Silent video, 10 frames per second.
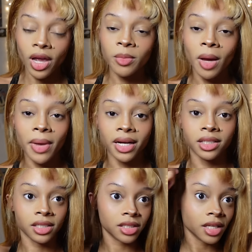Okay, I'm not mad at
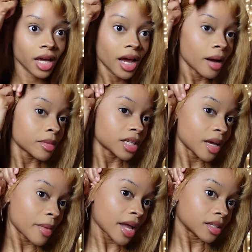this. I'm not
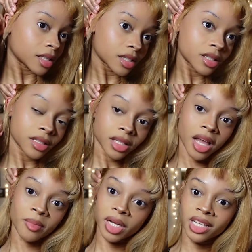that mad at this.
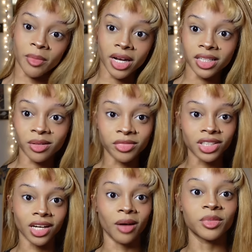I'm not that mad at this. I'm
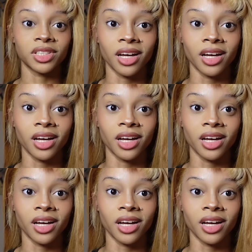really not, I'm really